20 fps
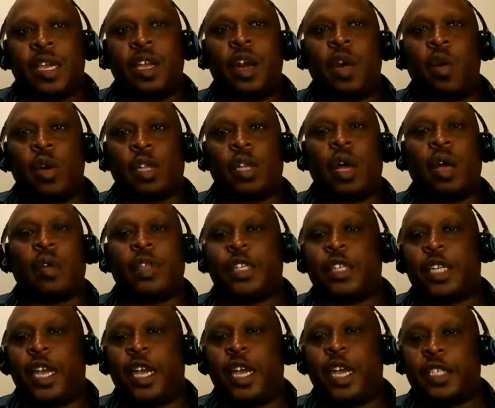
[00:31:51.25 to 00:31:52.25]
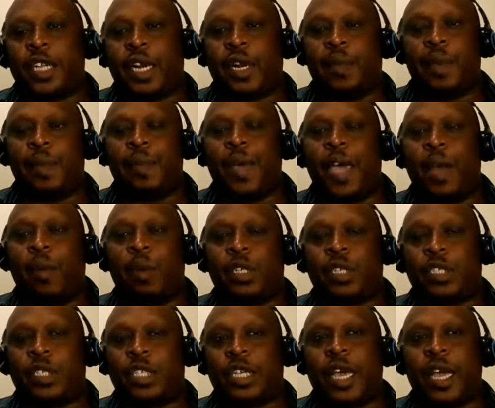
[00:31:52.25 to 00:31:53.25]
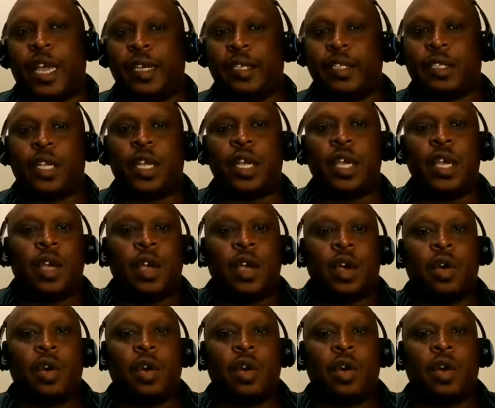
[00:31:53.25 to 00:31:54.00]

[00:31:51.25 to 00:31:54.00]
with all the changes that have been made with the Saints,